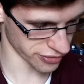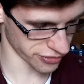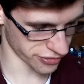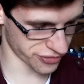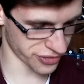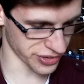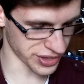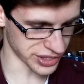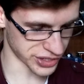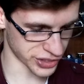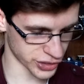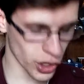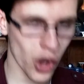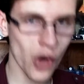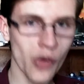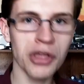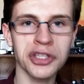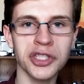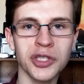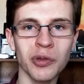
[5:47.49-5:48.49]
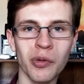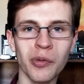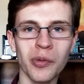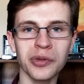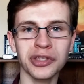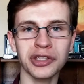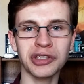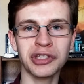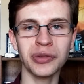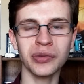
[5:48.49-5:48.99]
Feast. Oh, that's the one
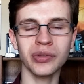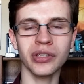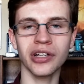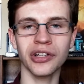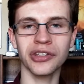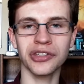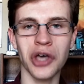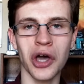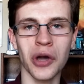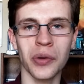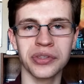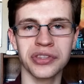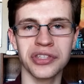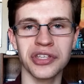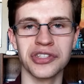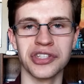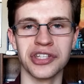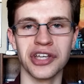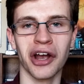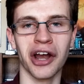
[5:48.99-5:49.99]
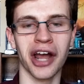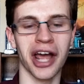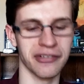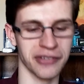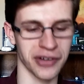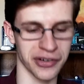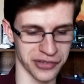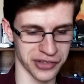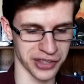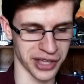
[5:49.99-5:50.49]
with the cute little dog with Disney. Alright, I
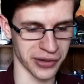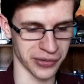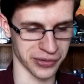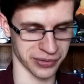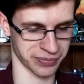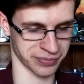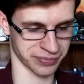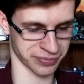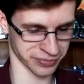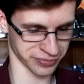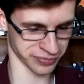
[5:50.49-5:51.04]
vote for that one.